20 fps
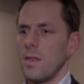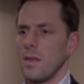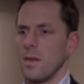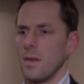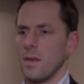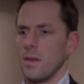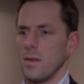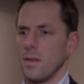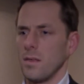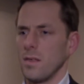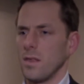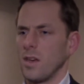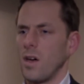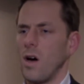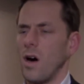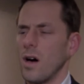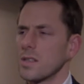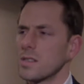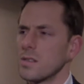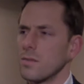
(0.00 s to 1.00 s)
the
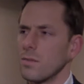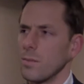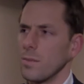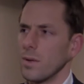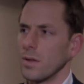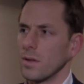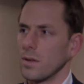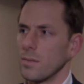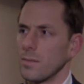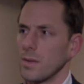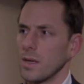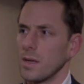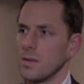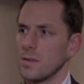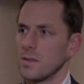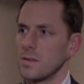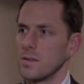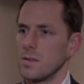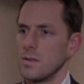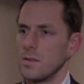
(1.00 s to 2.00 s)
cost of a building,
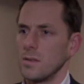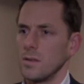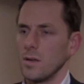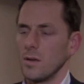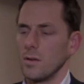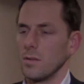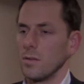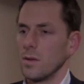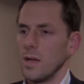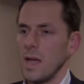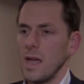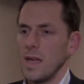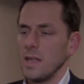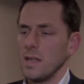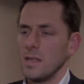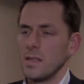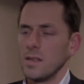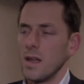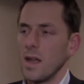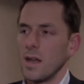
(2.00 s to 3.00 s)
because
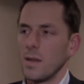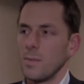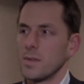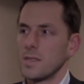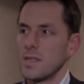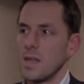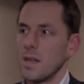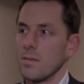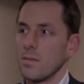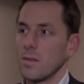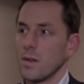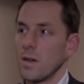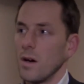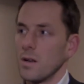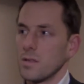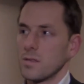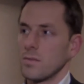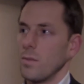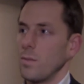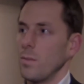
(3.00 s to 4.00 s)
80 to 90% of the
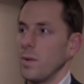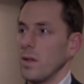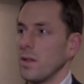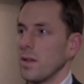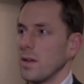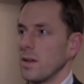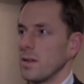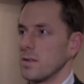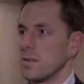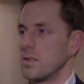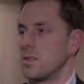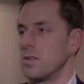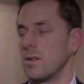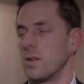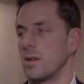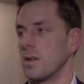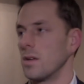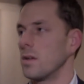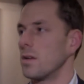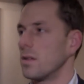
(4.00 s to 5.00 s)
cost of a building is
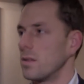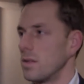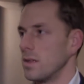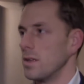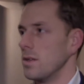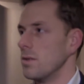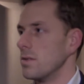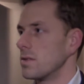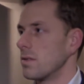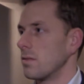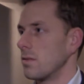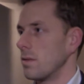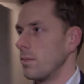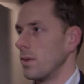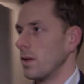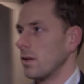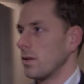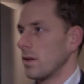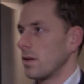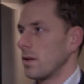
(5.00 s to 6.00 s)
during the use of the
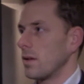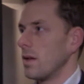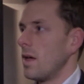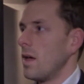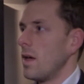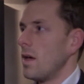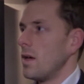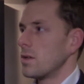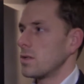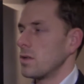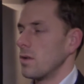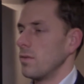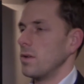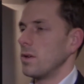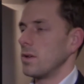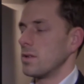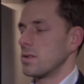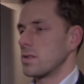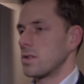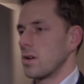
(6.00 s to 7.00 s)
building. So if
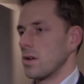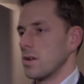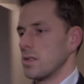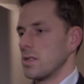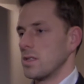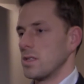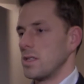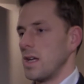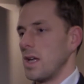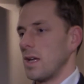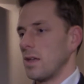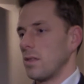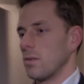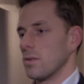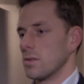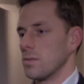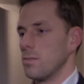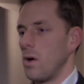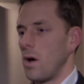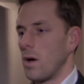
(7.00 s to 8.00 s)
you can start to take
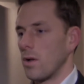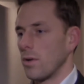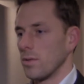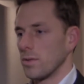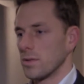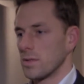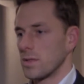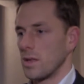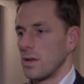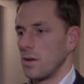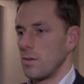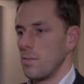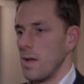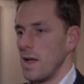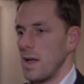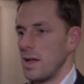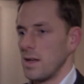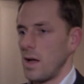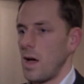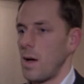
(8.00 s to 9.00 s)
those models that are
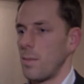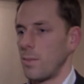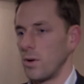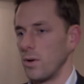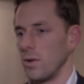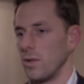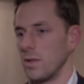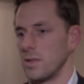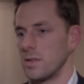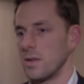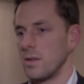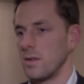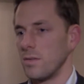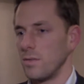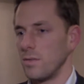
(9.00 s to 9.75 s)
made up early